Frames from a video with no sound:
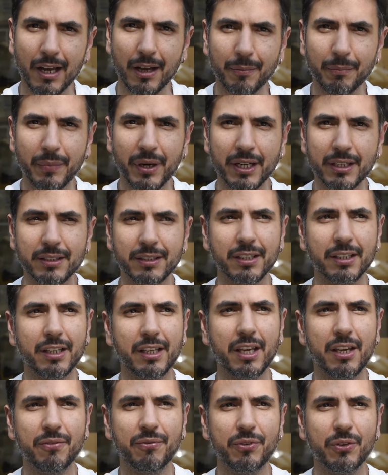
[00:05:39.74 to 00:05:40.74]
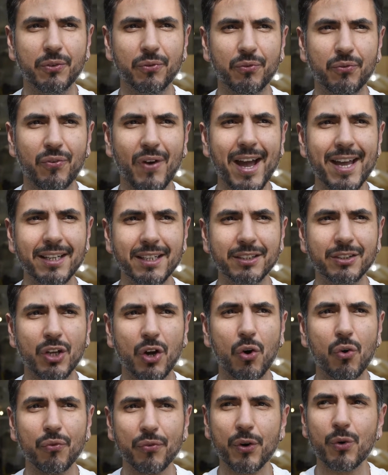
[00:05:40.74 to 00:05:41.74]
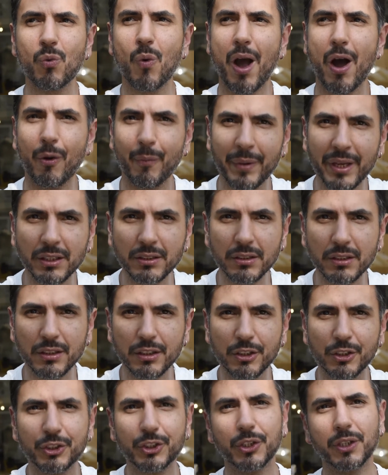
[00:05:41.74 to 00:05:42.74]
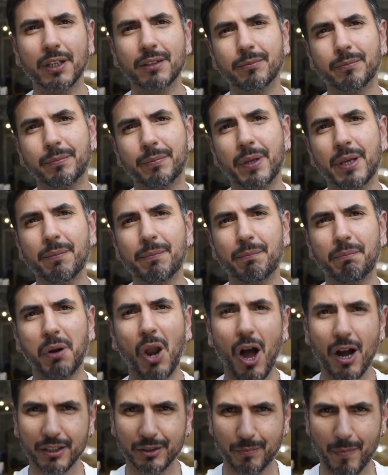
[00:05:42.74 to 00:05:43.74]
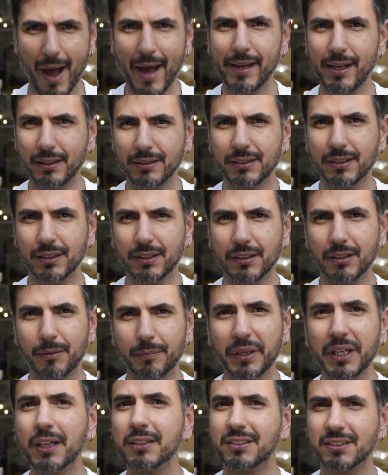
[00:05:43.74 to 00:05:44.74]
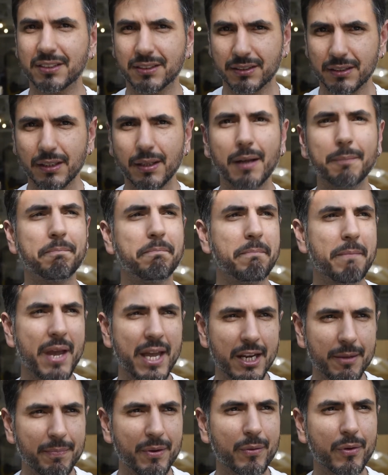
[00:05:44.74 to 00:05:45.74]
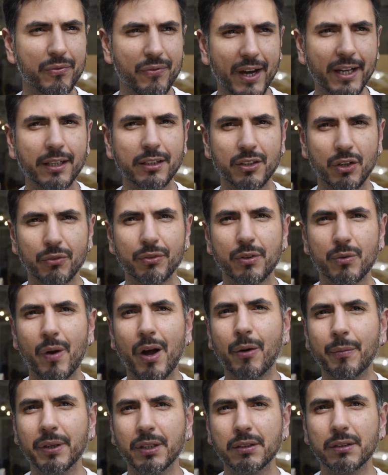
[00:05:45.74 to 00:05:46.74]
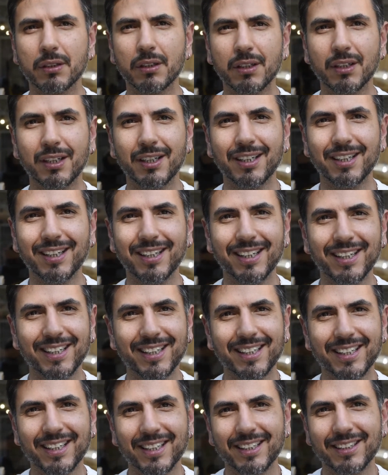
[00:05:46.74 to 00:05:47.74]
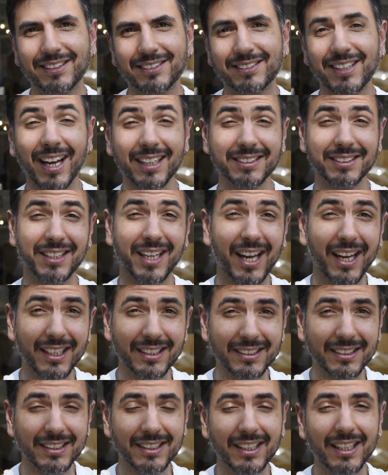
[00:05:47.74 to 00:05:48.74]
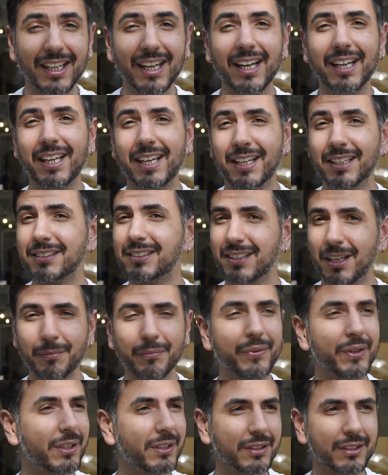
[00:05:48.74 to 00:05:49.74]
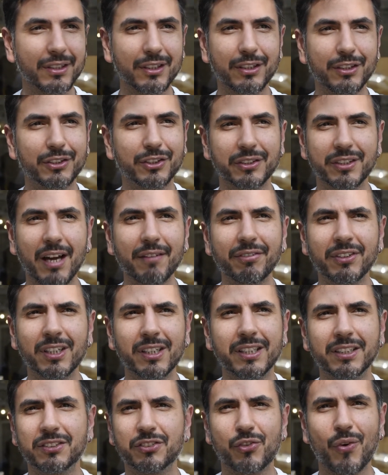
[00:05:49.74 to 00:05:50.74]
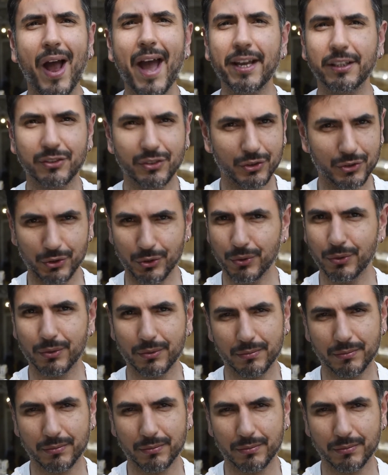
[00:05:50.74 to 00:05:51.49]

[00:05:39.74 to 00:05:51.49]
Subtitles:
But if you find it overwhelming, you shouldn't be blocked by it, because many people find it overwhelming. That said, it is something you should definitely try to do.